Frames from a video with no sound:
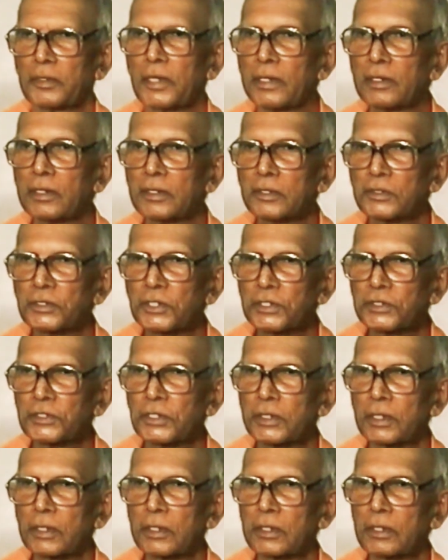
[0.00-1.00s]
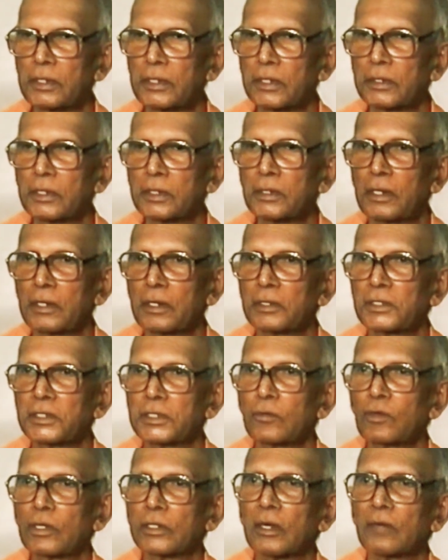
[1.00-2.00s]
Then she, she,
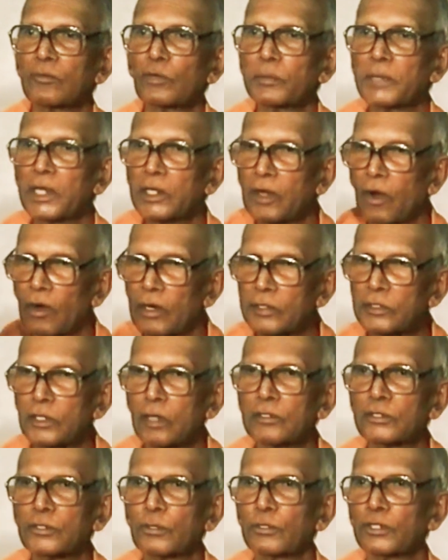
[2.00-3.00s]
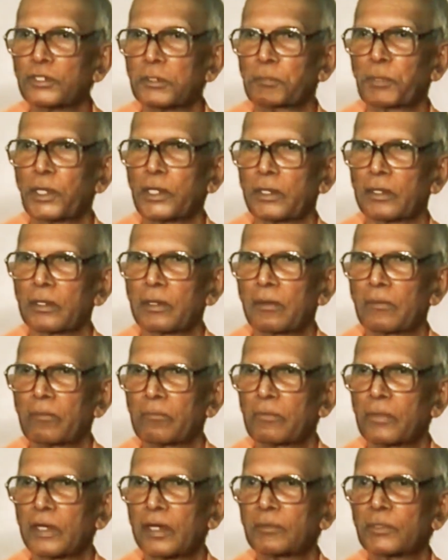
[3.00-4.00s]
she will come to my college also to speak,
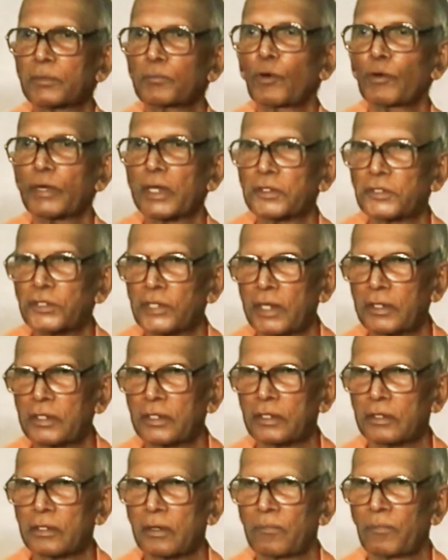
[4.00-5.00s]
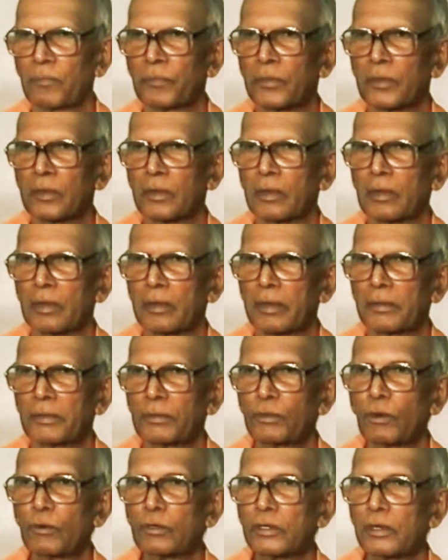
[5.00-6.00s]
becomes more excited.
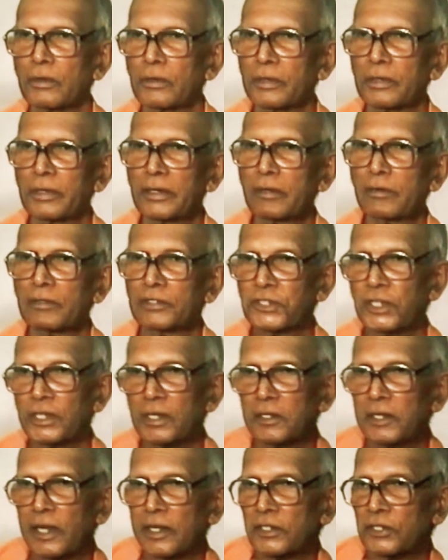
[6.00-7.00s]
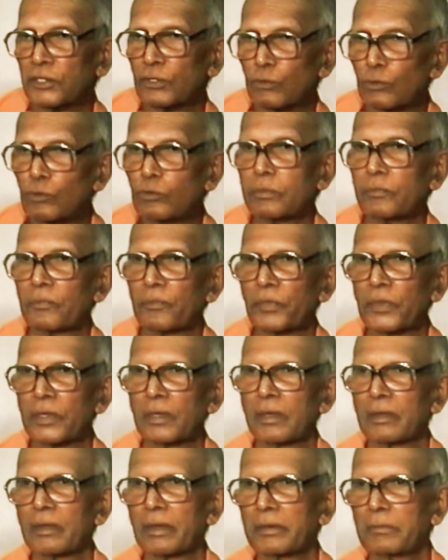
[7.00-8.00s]
No, he will stay next room,
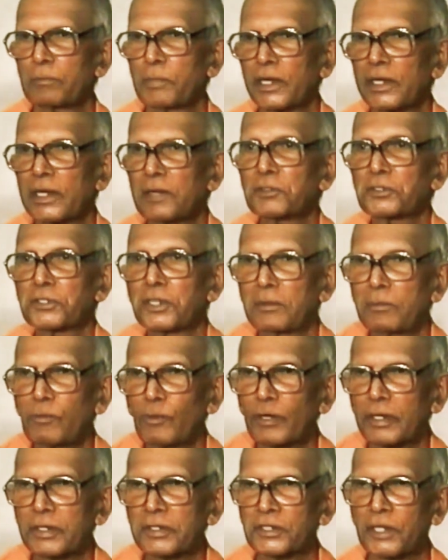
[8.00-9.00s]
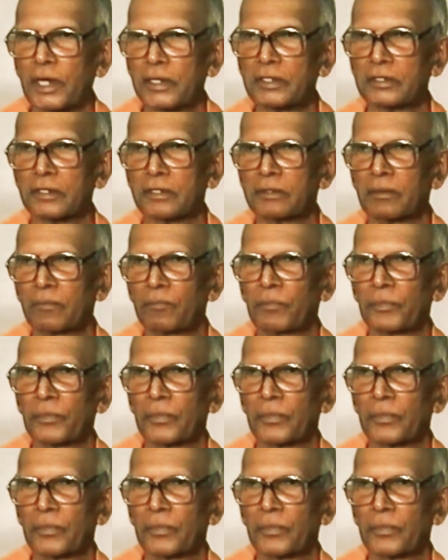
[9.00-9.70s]
became still more excited.